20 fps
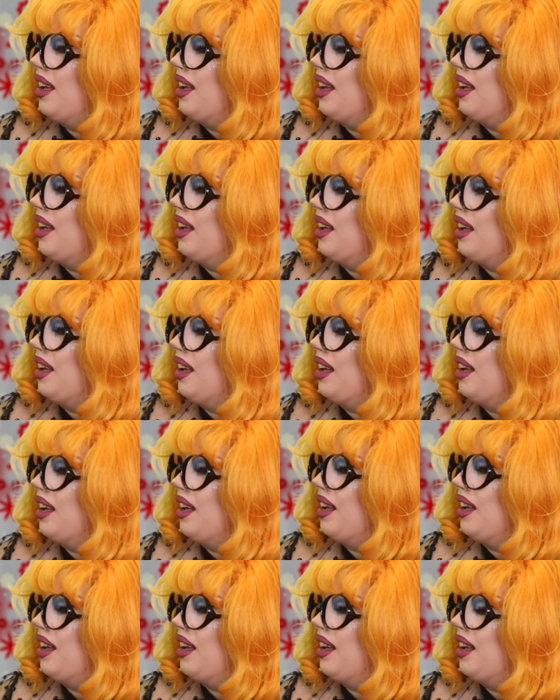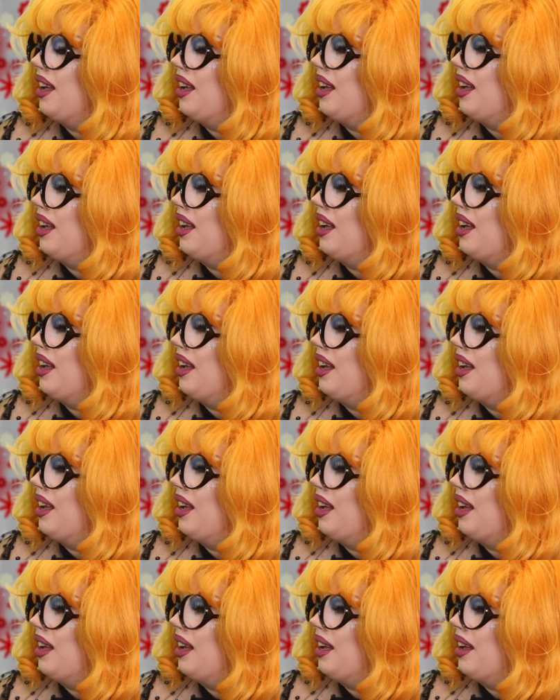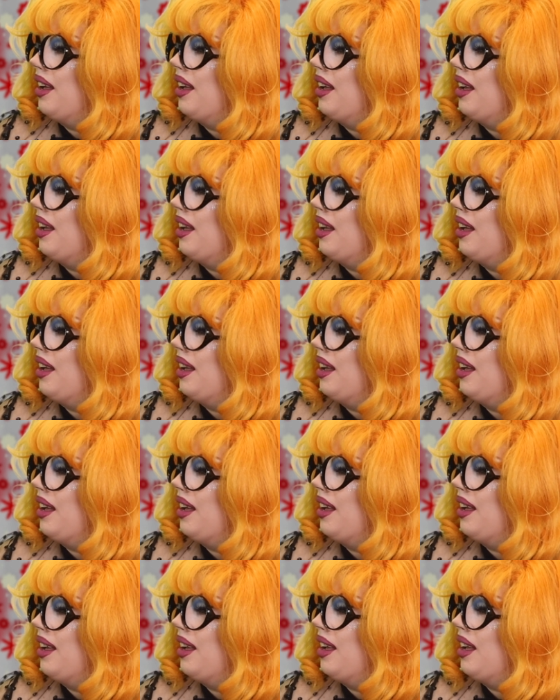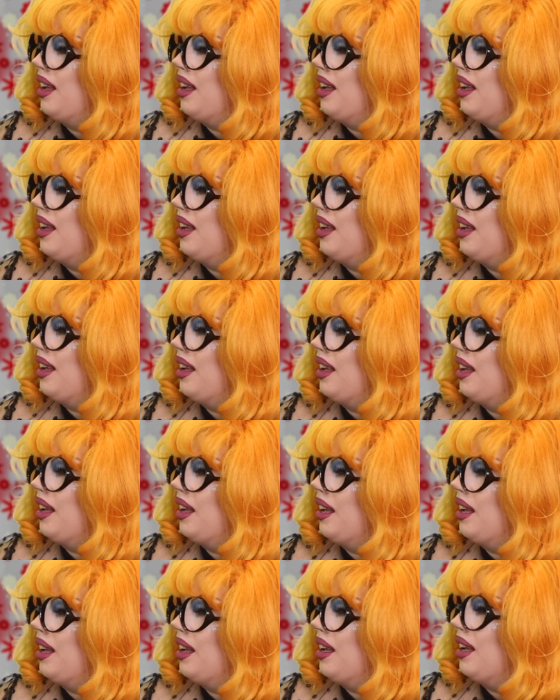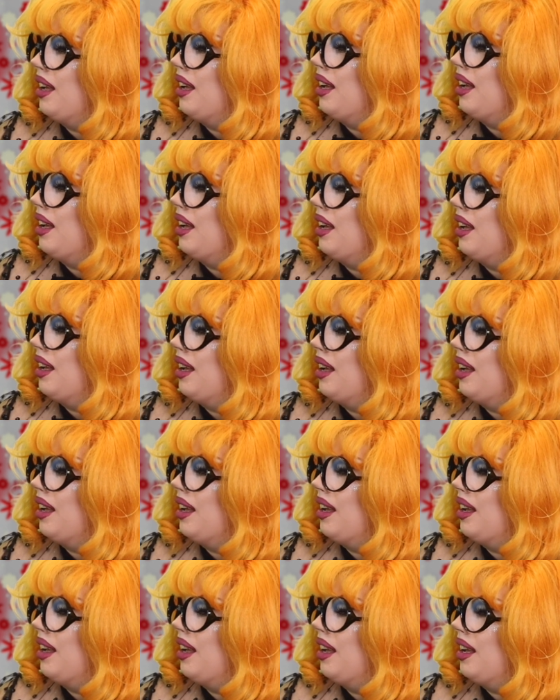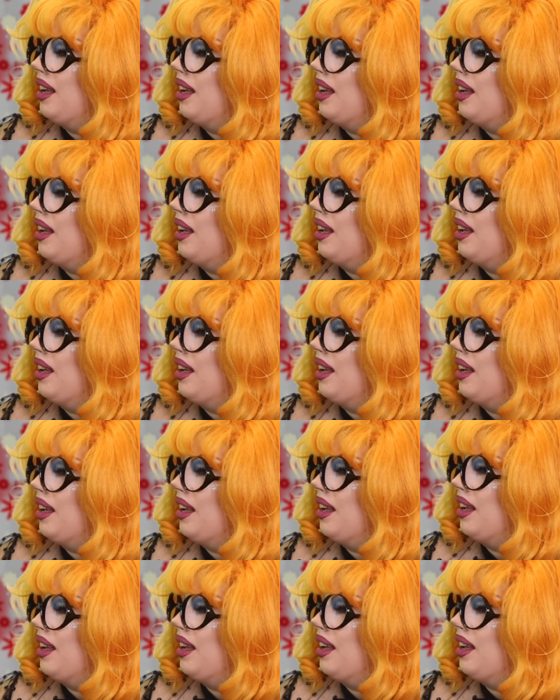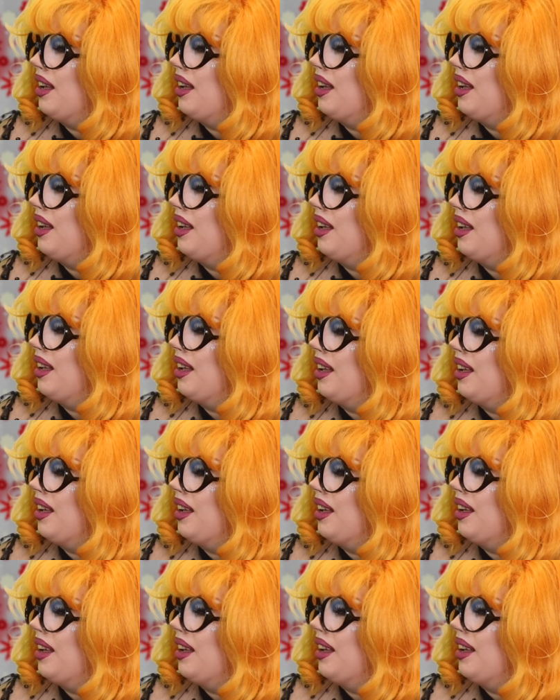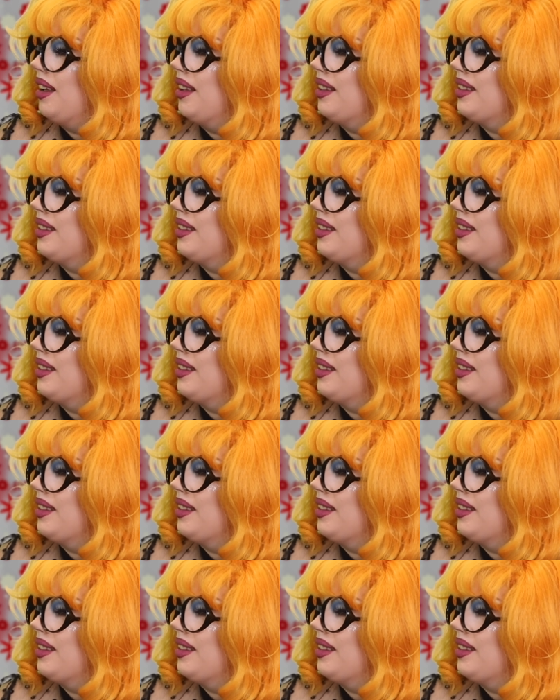(not speaking)